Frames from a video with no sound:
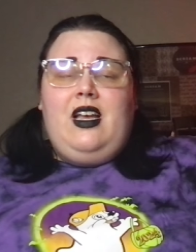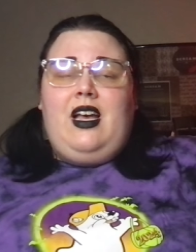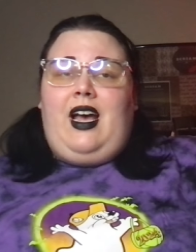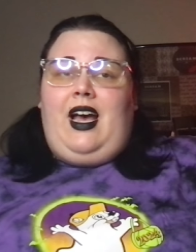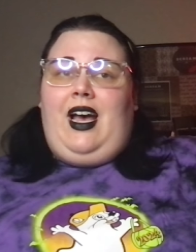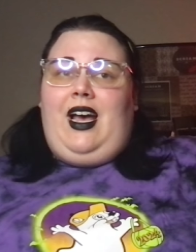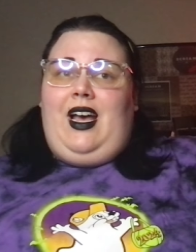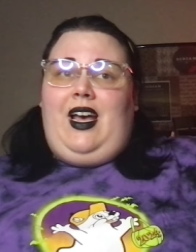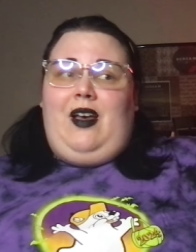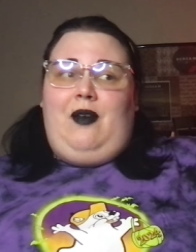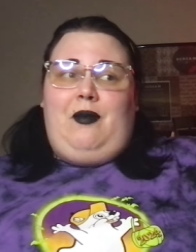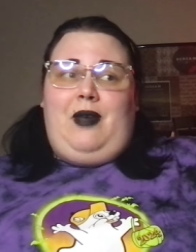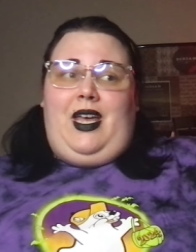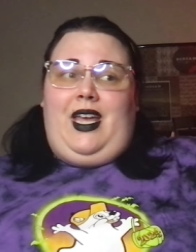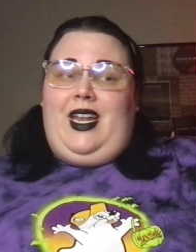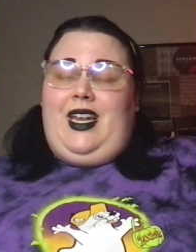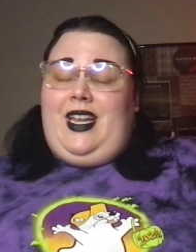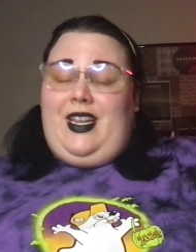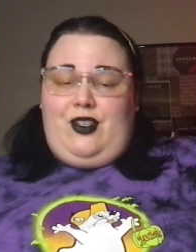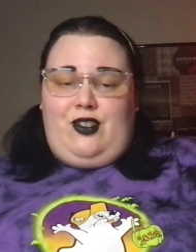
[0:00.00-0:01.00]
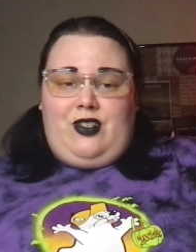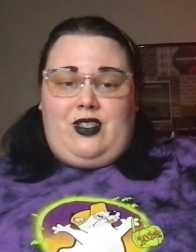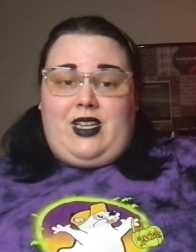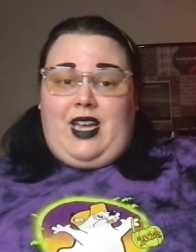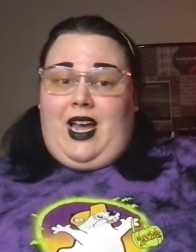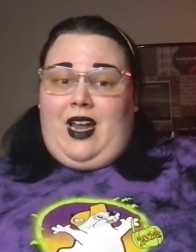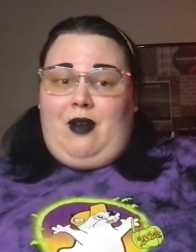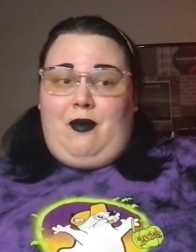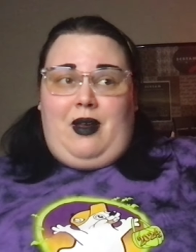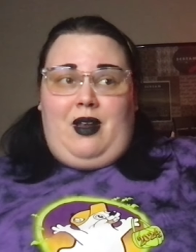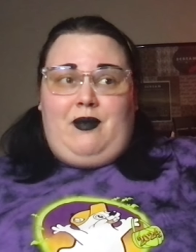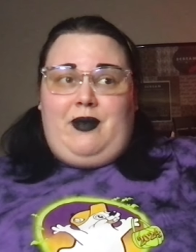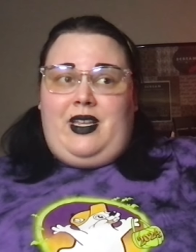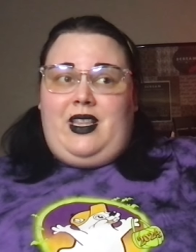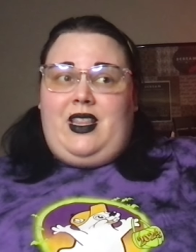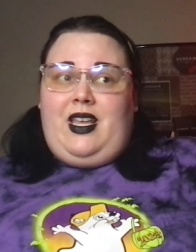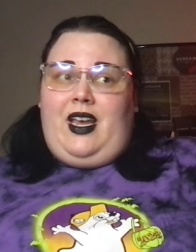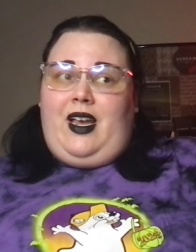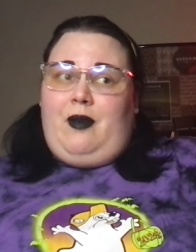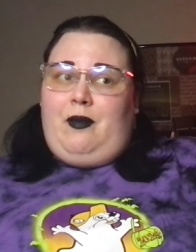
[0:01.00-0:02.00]
And it just kind of made me
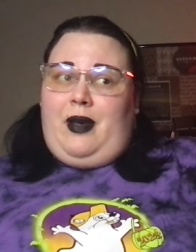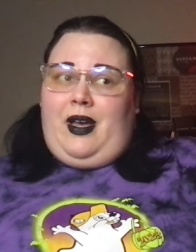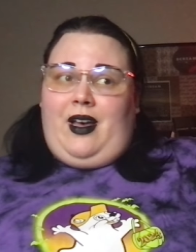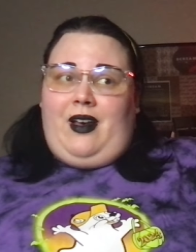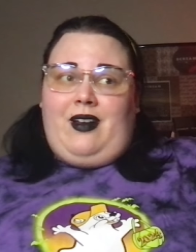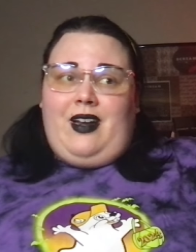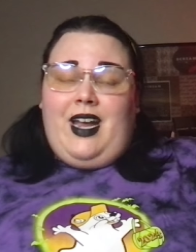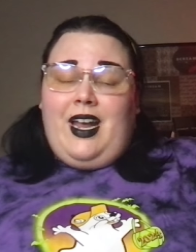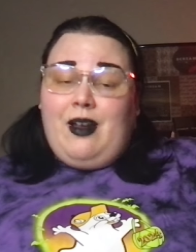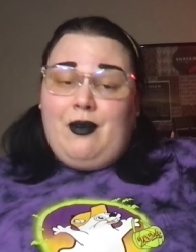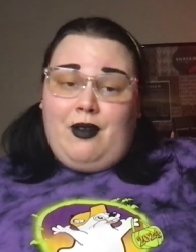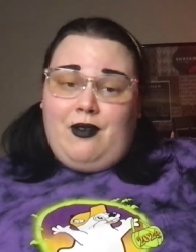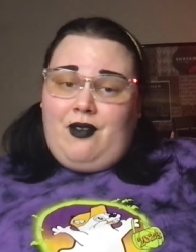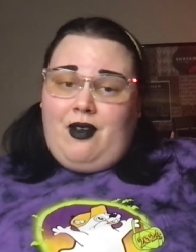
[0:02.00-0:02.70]
think about, hey, we've